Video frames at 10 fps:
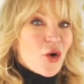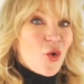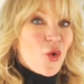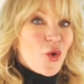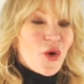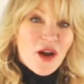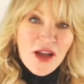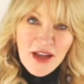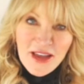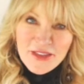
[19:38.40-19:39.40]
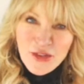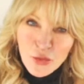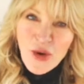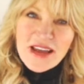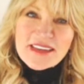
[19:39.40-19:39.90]
Or the
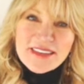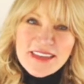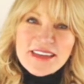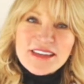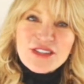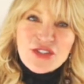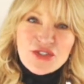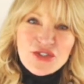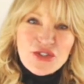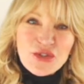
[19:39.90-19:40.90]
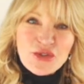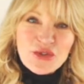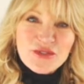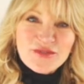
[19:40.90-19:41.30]
right thing to do.